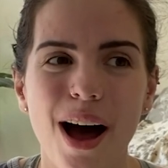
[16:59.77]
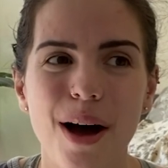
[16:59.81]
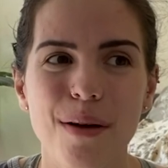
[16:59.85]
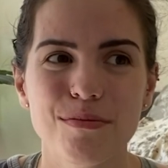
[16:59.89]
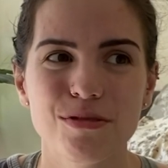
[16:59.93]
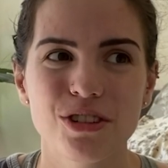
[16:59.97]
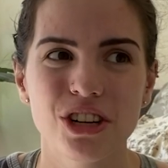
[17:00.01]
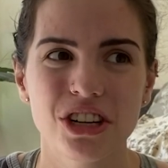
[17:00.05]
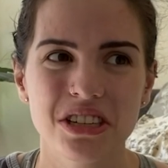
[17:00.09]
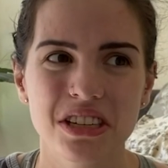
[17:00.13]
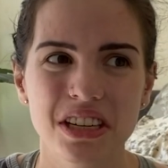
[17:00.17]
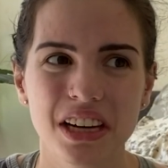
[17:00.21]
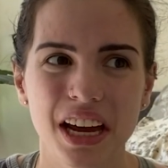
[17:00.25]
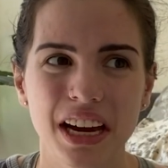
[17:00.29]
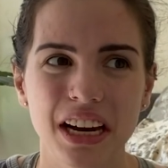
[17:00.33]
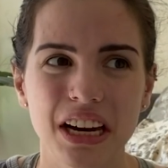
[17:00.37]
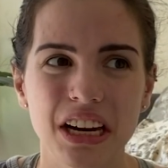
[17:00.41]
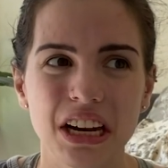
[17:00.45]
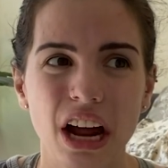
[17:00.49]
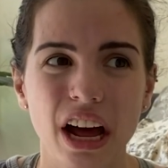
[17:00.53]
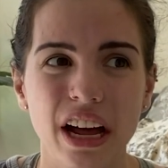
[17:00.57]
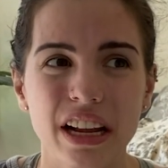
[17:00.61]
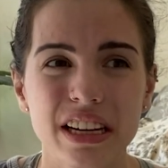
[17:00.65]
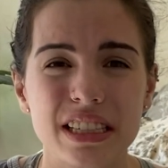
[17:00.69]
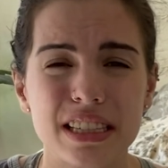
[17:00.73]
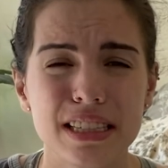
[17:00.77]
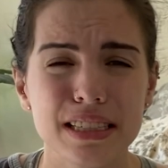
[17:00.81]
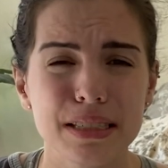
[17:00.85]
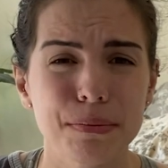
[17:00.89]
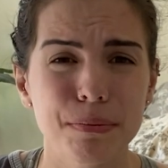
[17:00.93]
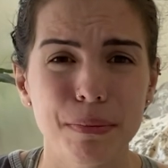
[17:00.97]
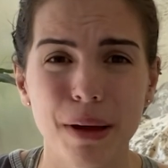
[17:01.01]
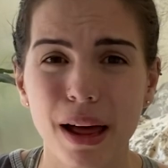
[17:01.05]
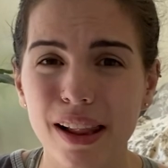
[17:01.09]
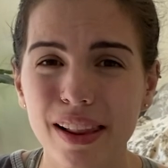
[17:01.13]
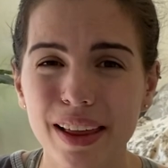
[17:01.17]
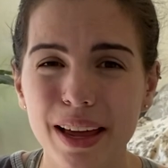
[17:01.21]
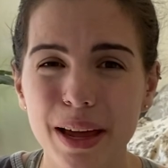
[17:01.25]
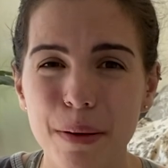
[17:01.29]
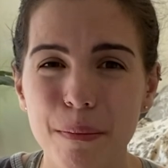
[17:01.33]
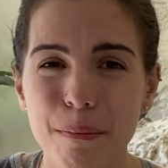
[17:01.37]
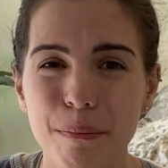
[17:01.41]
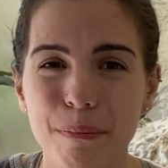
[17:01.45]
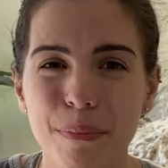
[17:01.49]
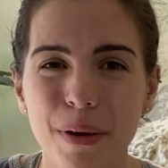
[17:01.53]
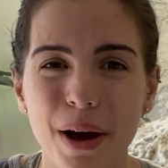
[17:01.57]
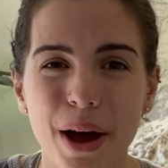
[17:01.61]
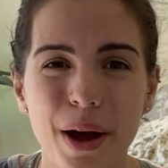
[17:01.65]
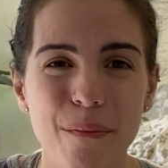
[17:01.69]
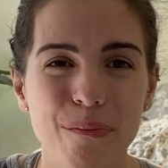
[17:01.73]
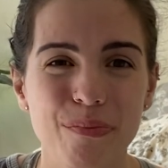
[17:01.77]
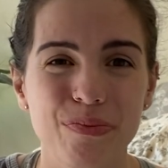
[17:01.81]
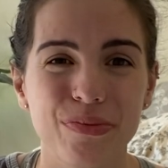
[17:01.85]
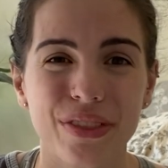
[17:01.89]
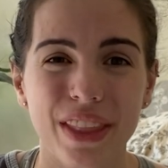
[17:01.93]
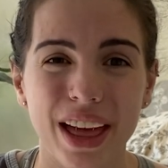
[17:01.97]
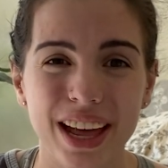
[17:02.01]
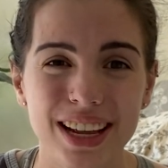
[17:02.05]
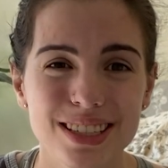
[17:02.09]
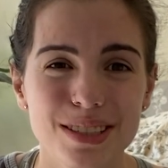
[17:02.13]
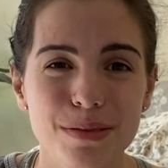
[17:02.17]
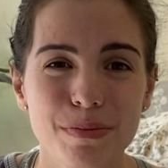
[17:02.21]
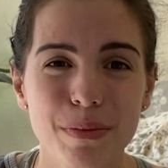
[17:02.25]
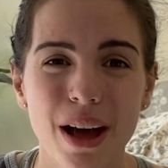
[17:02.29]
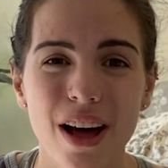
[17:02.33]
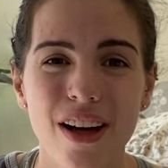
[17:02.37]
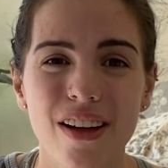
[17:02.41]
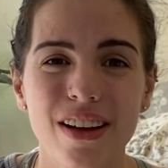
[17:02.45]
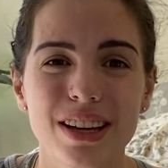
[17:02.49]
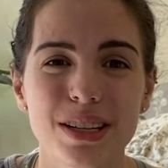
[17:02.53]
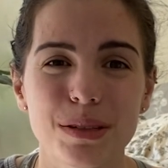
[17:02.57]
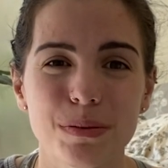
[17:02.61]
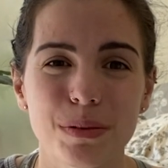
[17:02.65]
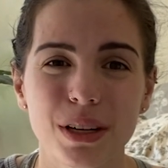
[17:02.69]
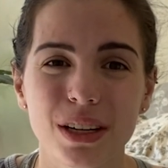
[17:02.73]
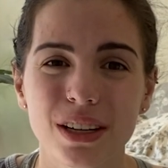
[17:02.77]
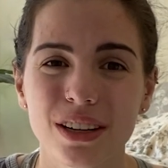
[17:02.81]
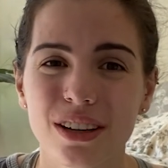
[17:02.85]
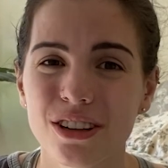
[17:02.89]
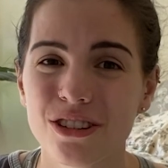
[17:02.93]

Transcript: just to kind of not smell it. But that smell has been